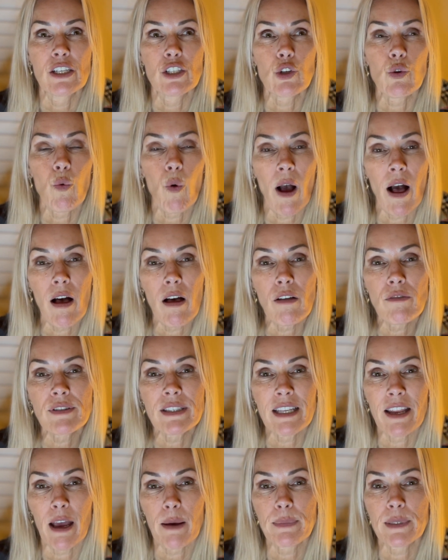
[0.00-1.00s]
12
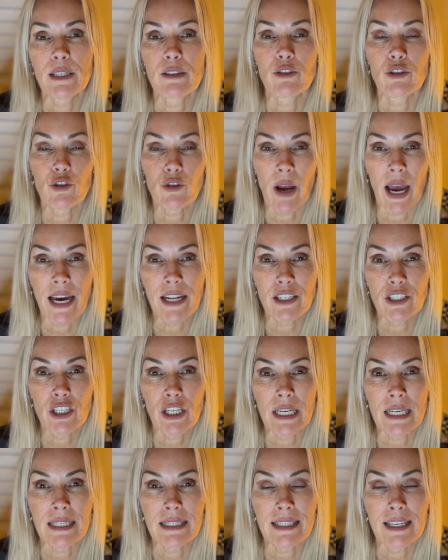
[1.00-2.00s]
steps and
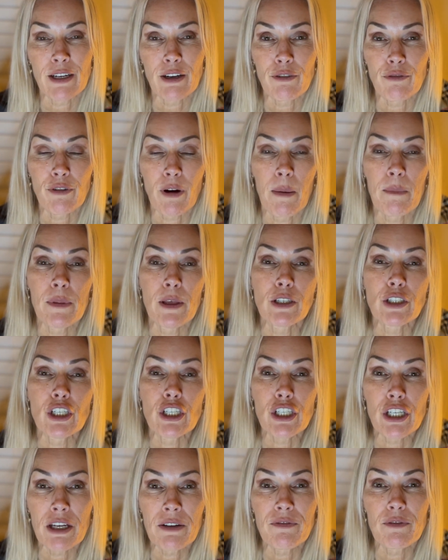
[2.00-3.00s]
strategies that are from the
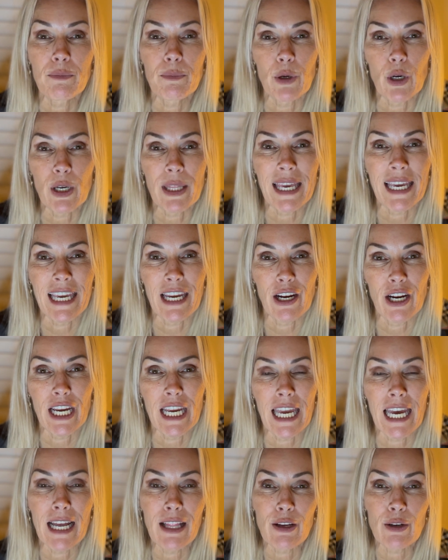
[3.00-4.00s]
Shift book that Gary
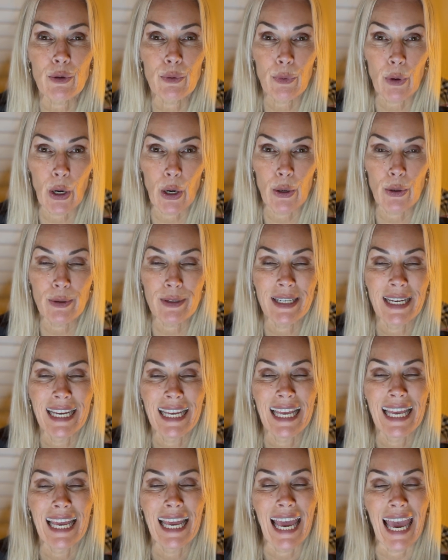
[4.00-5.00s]
Keller wrote,
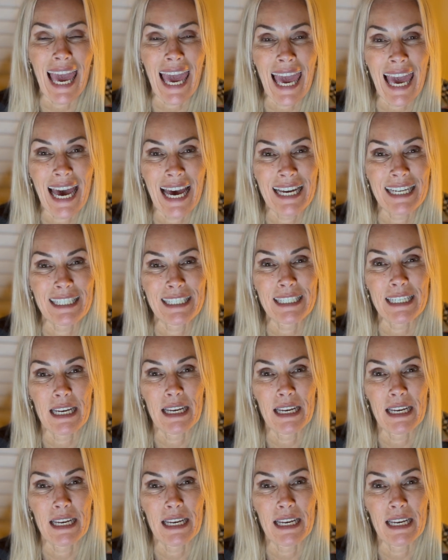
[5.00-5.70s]
and